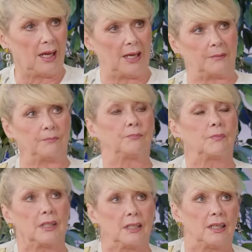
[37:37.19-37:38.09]
Um,
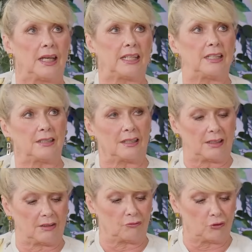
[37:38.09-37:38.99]
he
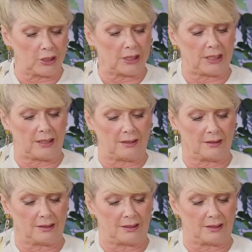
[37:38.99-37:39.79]
really,